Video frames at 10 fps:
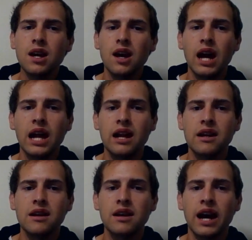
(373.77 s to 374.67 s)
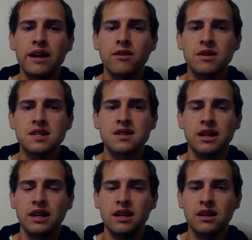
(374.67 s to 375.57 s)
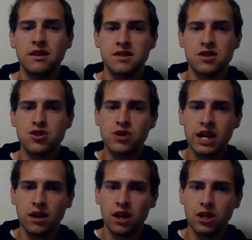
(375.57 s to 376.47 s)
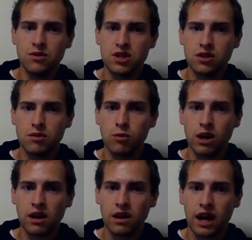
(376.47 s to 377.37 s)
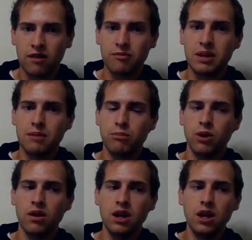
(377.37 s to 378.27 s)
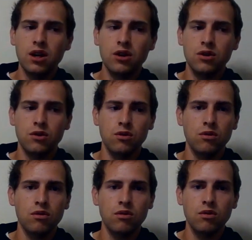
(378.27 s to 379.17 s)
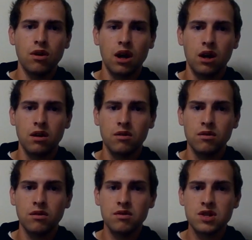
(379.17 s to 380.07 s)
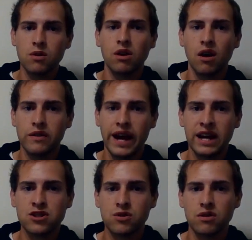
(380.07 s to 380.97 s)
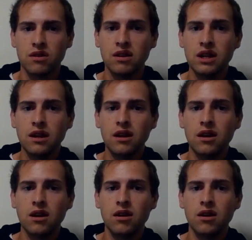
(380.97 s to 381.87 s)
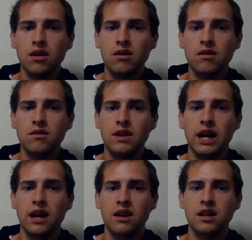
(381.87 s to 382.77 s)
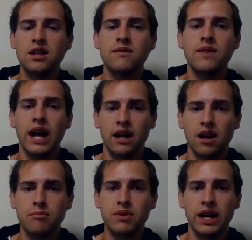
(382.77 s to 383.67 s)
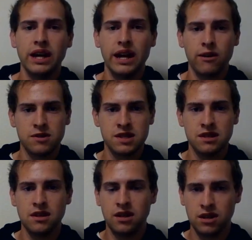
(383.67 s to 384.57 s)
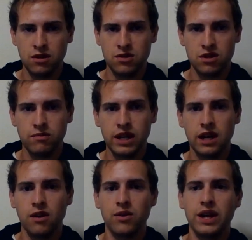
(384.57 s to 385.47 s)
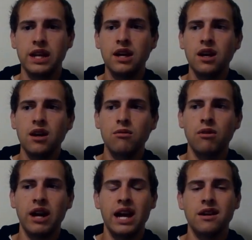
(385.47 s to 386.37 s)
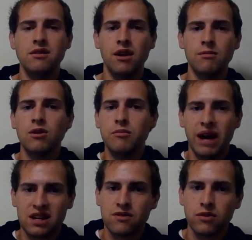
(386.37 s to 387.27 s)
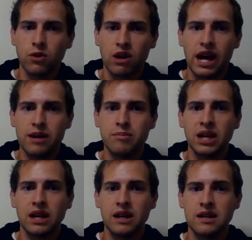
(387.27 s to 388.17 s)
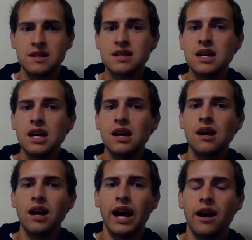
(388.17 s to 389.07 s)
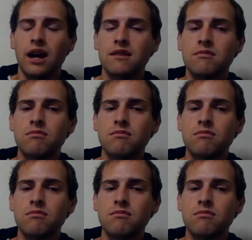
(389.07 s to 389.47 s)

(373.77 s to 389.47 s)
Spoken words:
And I noticed that there's this trend on YouTube where a lot of people who are so-called natural, they give that up. They announce in a YouTube video that, well, hey, I'm going back to fluoride because I got,